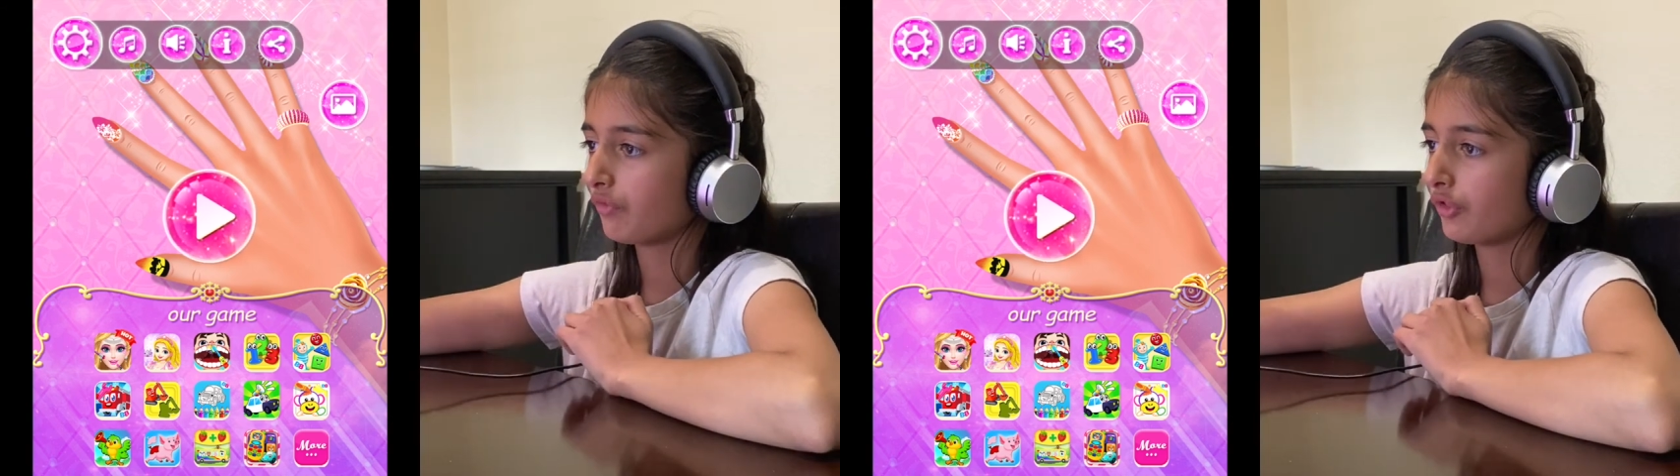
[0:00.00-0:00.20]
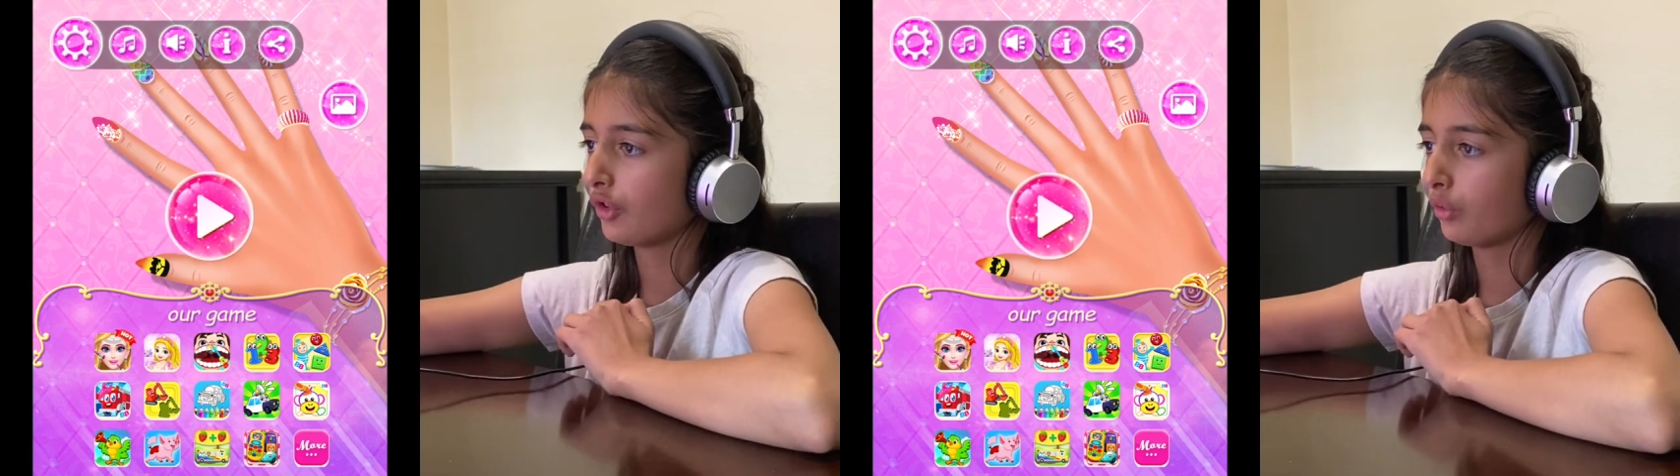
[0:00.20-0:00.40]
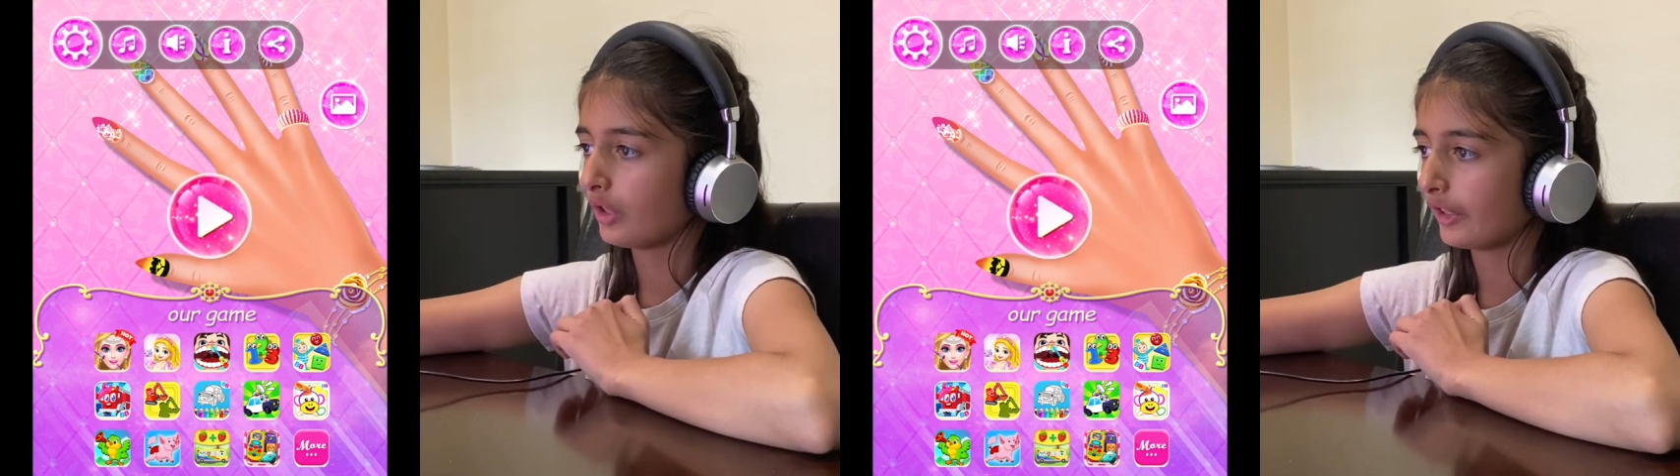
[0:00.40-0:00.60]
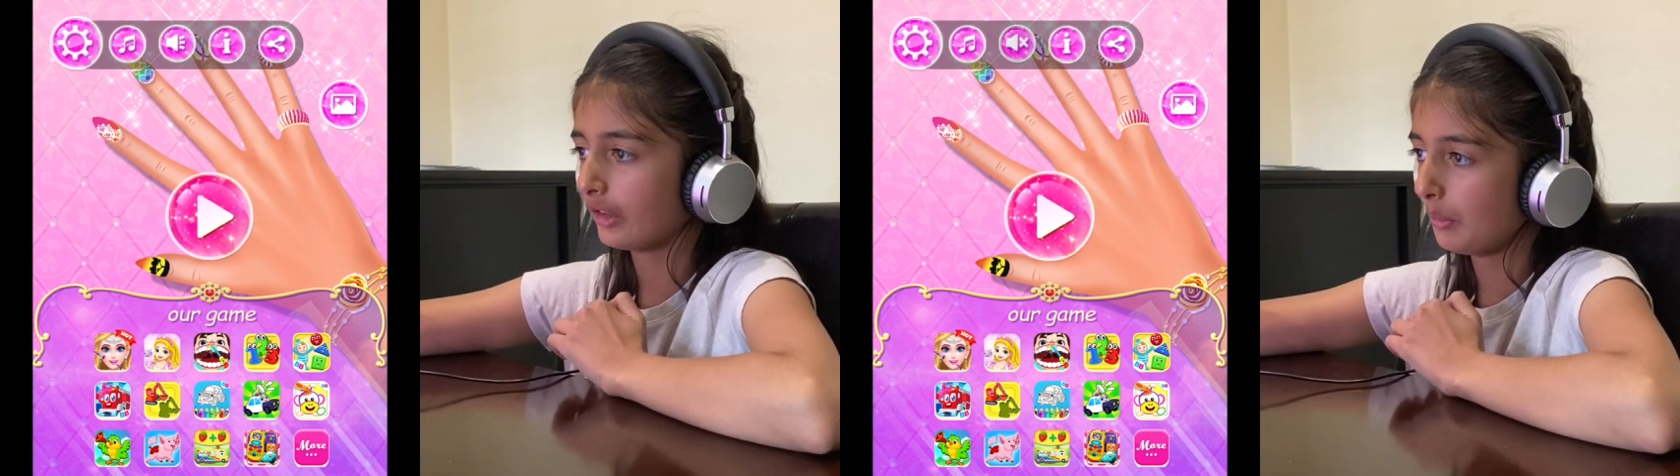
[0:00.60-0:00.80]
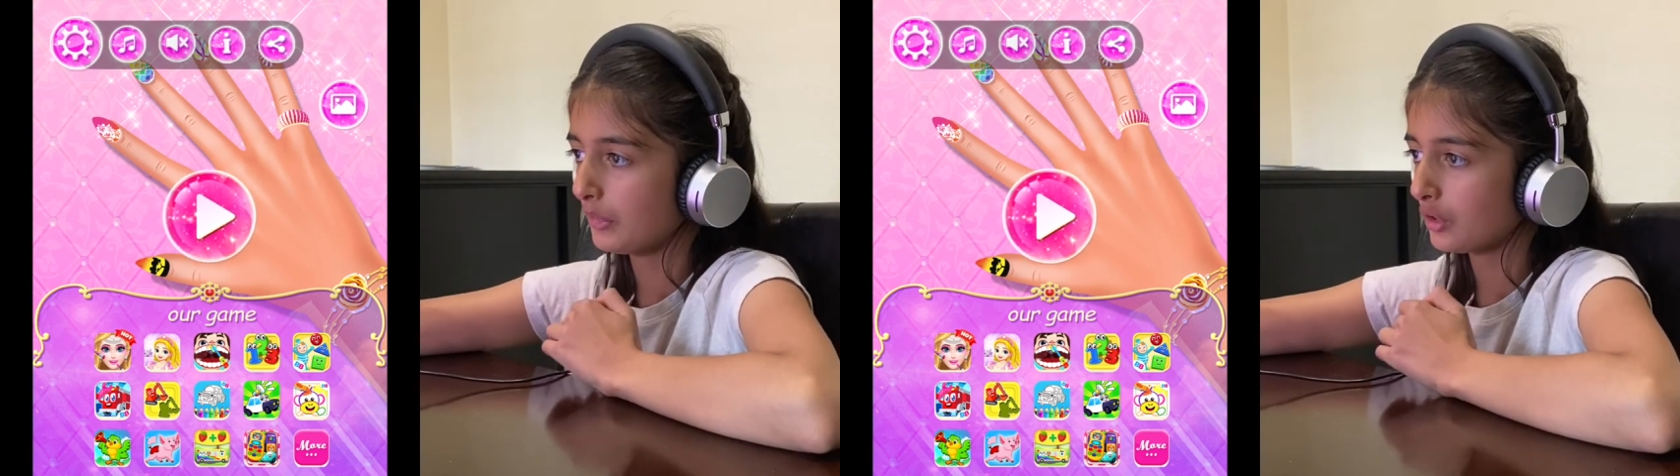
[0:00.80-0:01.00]
If you don't
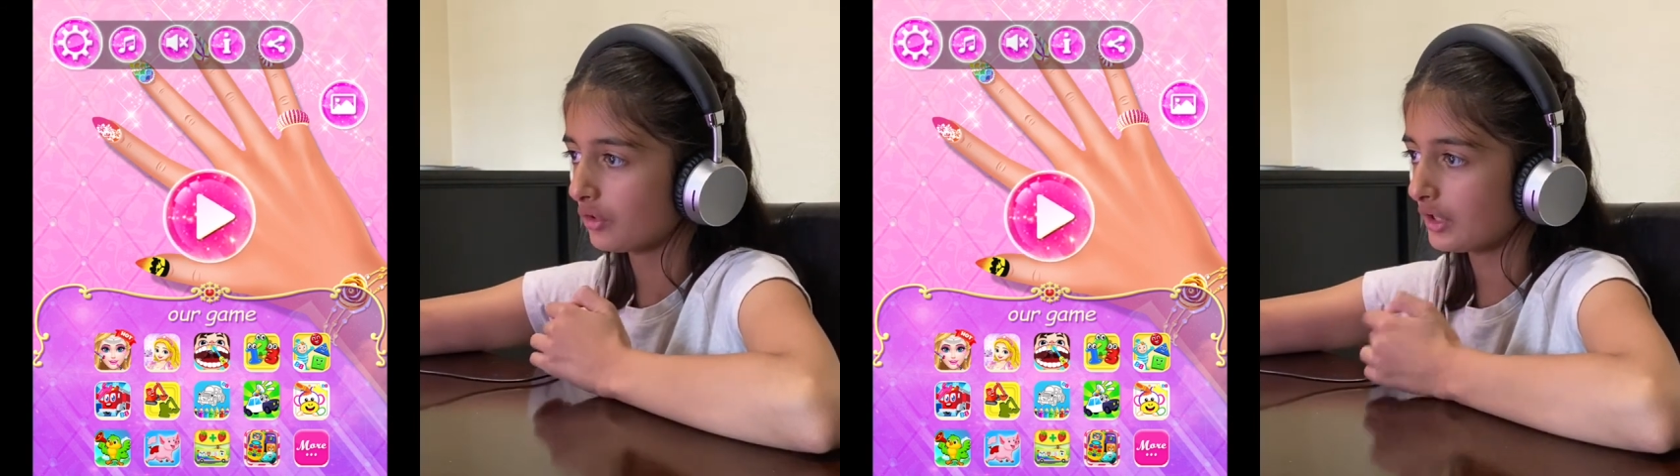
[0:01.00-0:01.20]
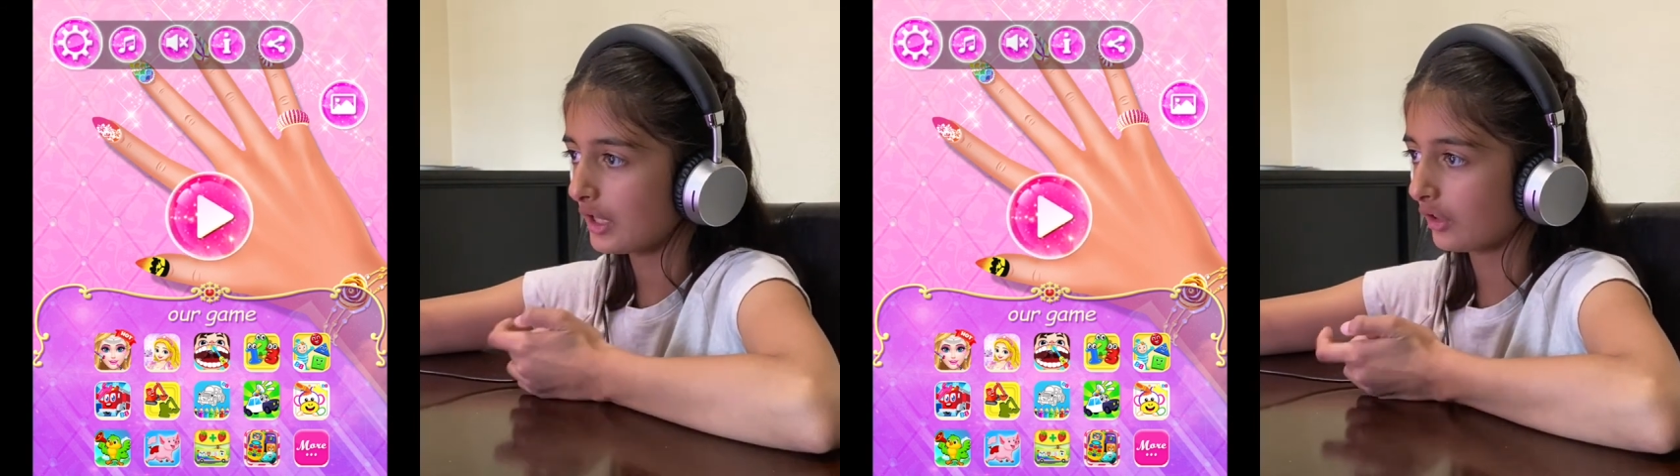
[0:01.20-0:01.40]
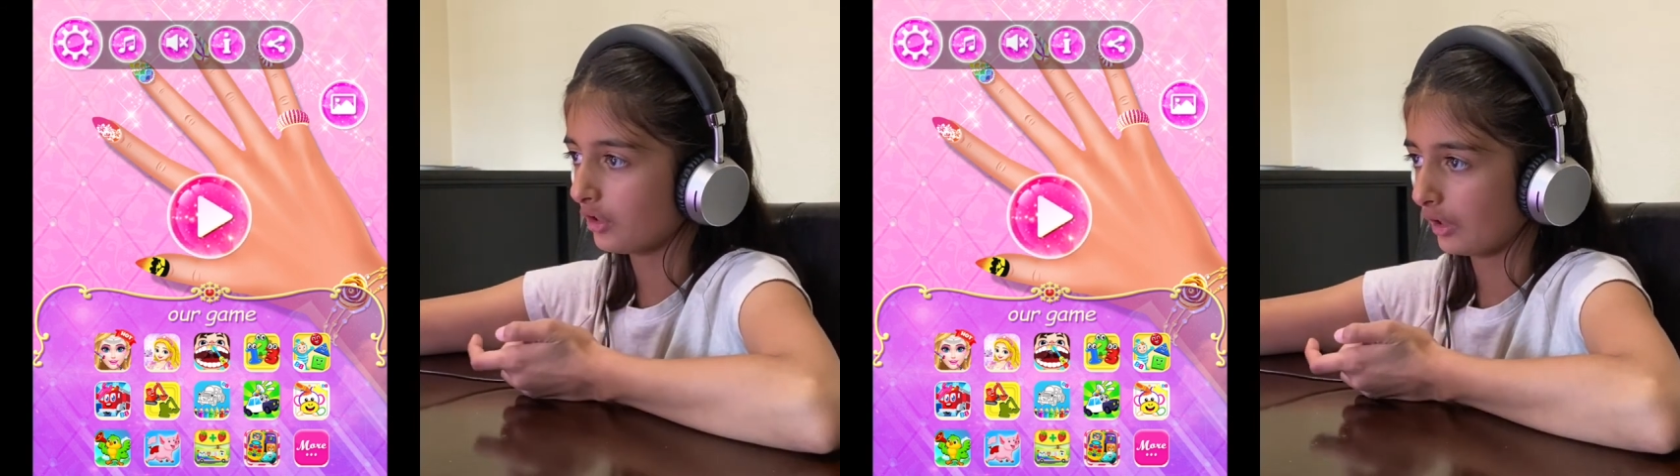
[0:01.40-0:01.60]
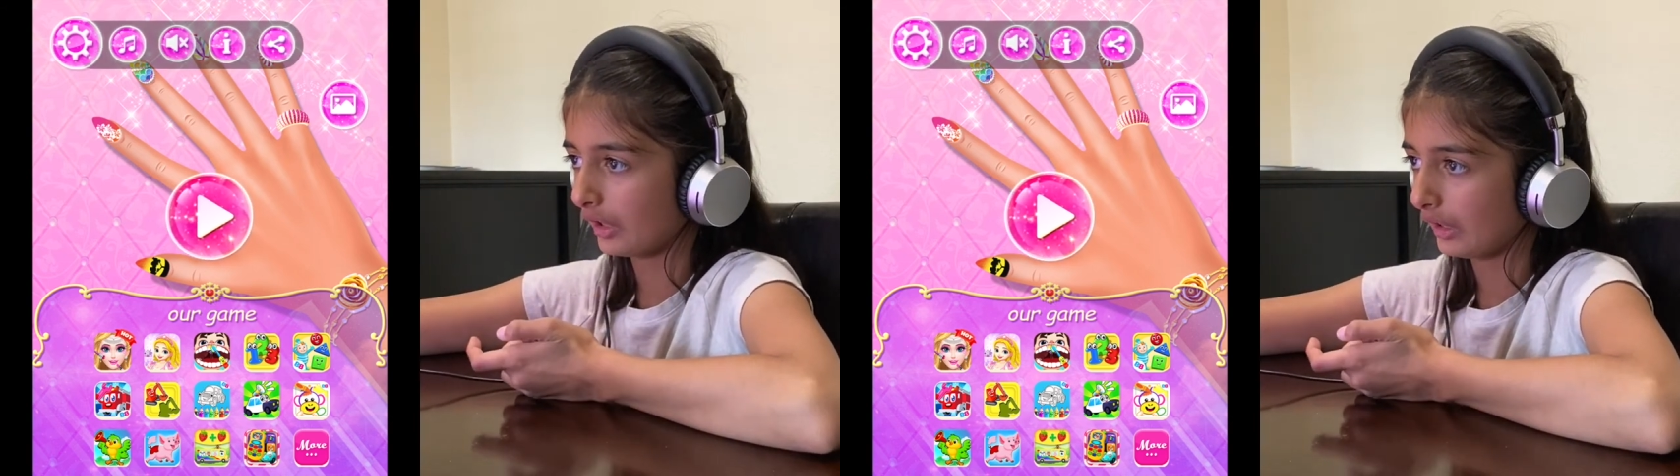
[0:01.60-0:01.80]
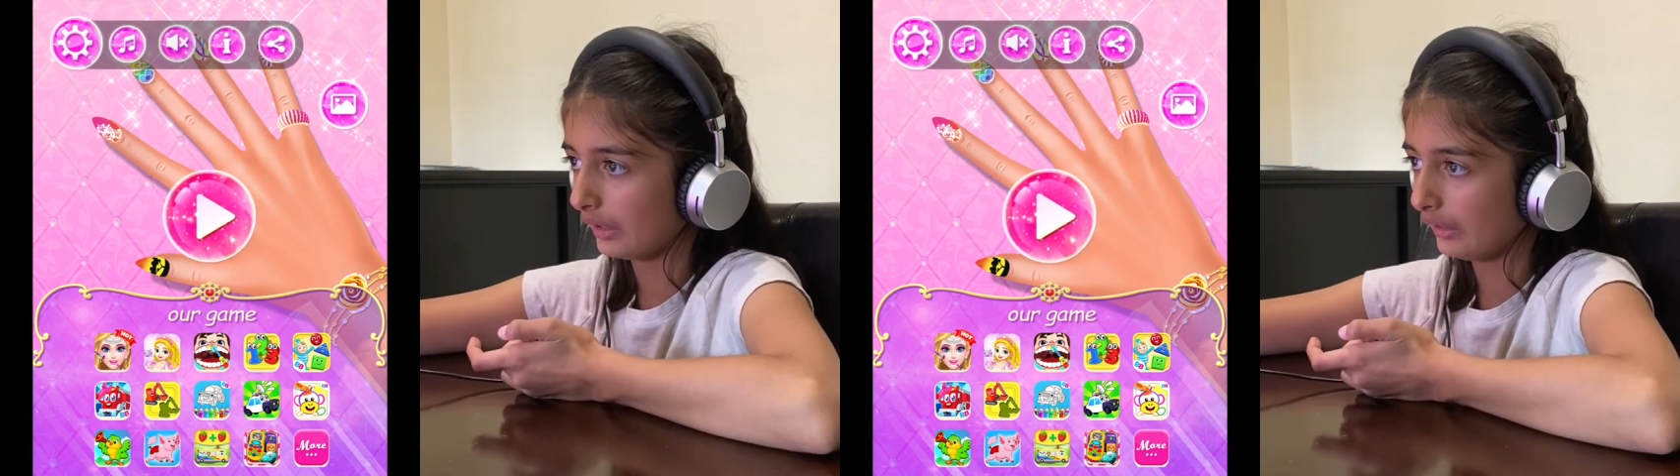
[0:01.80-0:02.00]
like the music, you
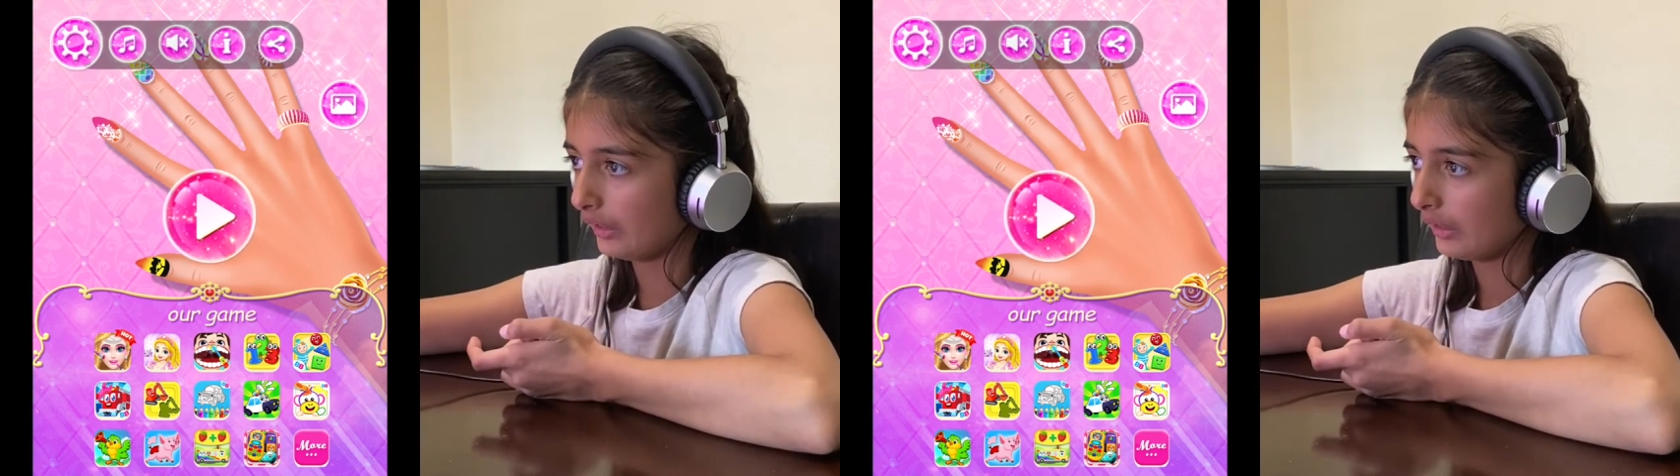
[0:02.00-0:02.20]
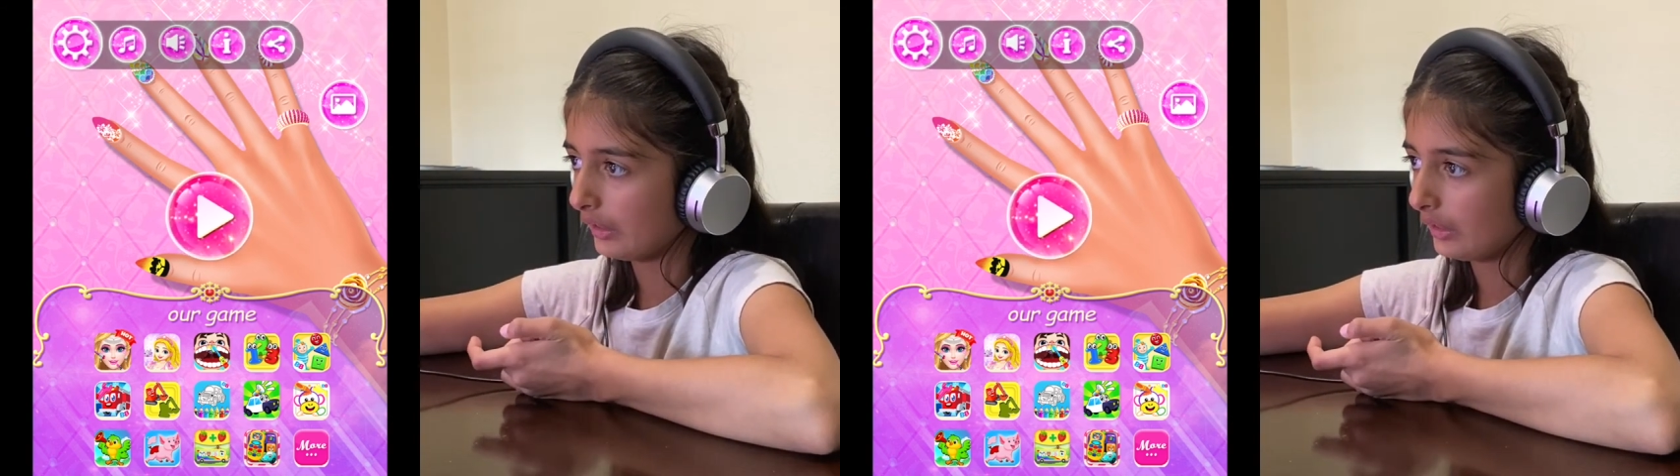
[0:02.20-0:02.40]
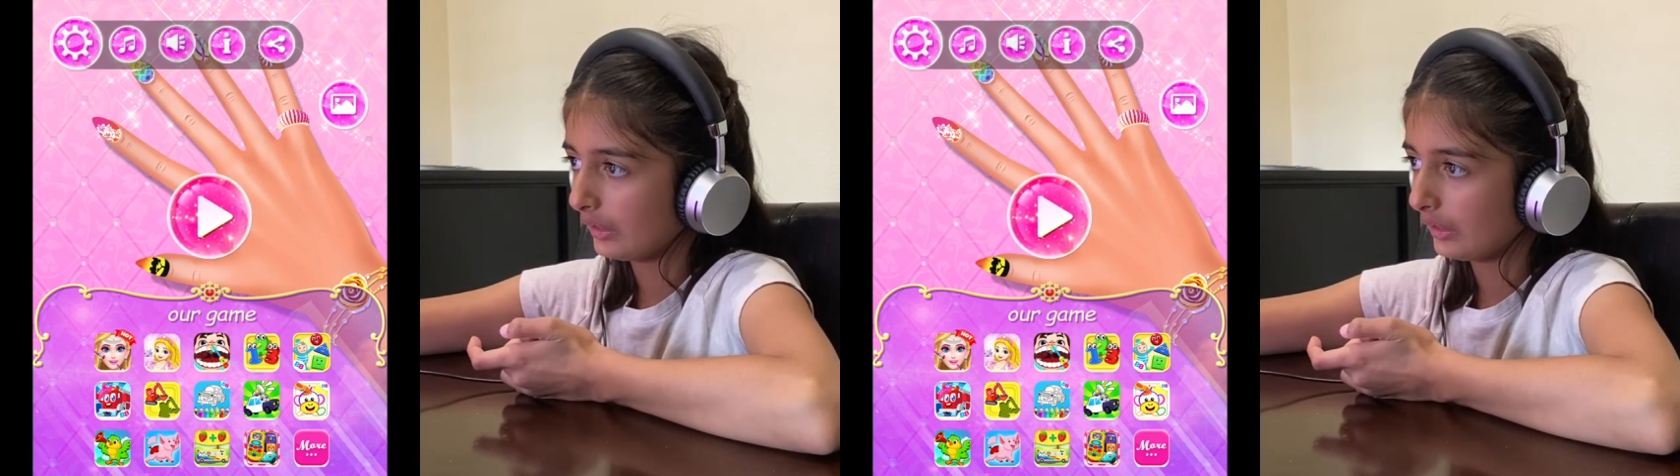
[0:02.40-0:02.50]
can